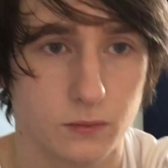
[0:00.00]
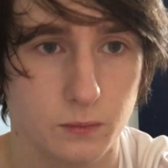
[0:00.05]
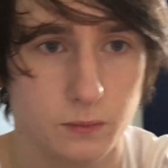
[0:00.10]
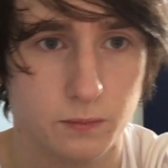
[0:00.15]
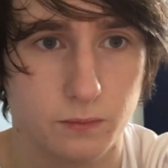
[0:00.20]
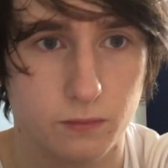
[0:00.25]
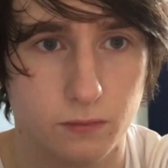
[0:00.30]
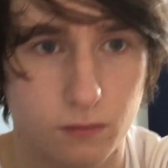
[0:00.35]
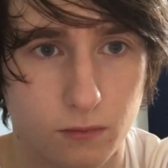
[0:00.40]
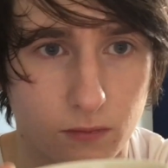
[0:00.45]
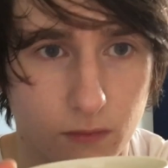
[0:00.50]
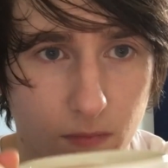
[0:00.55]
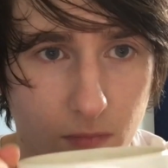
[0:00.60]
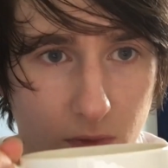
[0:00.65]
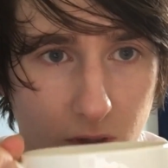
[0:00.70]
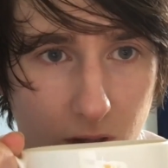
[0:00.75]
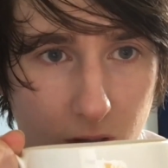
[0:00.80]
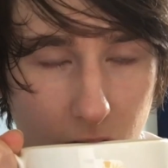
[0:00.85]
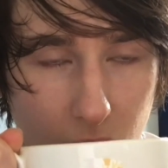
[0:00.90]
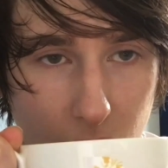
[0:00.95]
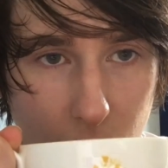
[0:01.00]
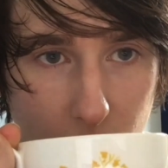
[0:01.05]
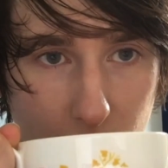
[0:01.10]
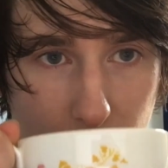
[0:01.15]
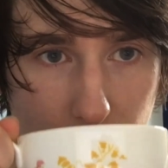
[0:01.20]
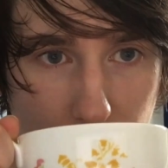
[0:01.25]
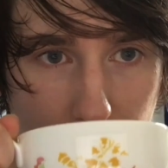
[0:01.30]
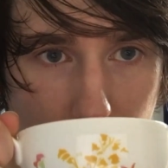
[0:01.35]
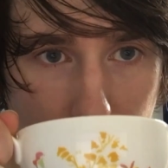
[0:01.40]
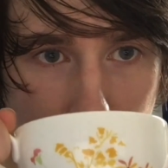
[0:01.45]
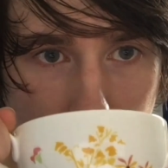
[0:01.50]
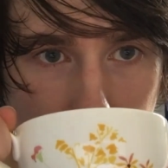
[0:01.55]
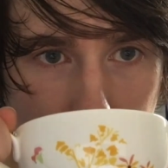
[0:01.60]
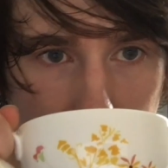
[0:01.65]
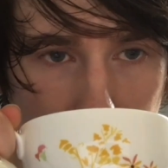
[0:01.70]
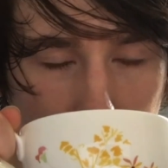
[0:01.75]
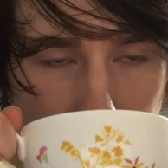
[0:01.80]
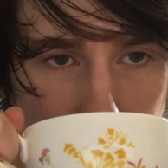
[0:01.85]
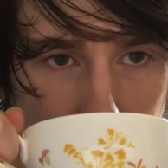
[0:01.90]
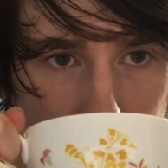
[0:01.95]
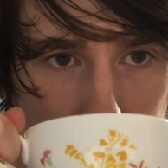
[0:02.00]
Nobody speaks.